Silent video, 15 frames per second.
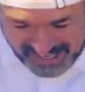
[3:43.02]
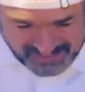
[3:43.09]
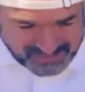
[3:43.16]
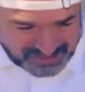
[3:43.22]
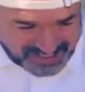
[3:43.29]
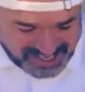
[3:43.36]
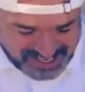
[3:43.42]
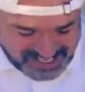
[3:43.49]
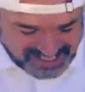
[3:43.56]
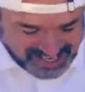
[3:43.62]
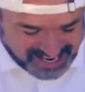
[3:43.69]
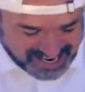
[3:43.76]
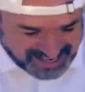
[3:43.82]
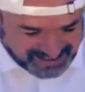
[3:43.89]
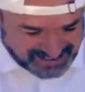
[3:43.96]
if you're kind of
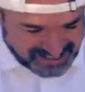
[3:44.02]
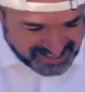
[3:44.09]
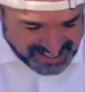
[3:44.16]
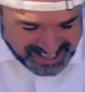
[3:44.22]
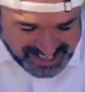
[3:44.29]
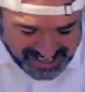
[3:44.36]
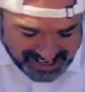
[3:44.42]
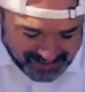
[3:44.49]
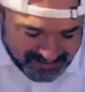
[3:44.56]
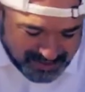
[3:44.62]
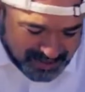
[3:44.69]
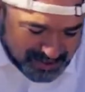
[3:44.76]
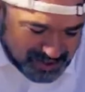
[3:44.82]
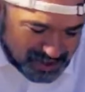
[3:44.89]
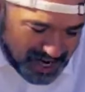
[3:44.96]
tired of
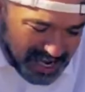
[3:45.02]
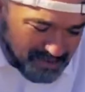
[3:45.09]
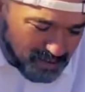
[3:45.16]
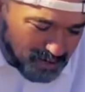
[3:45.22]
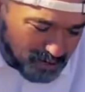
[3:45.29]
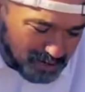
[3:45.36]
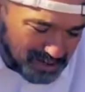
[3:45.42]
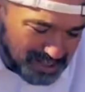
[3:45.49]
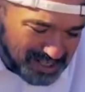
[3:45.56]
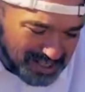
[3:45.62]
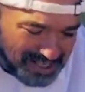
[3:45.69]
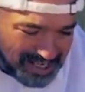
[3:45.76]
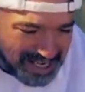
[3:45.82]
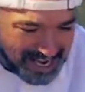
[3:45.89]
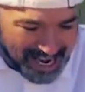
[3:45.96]
the same old
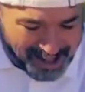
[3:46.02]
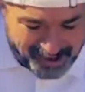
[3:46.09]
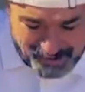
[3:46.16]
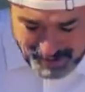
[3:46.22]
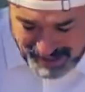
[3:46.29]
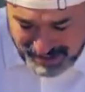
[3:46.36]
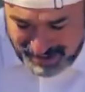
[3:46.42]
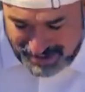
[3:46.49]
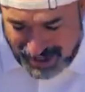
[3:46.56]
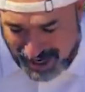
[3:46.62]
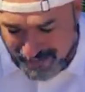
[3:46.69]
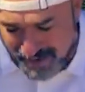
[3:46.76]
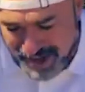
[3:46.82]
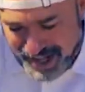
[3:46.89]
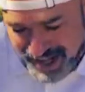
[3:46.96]
Halloween
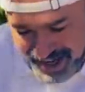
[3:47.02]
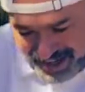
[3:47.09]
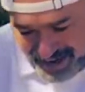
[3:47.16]
stuff,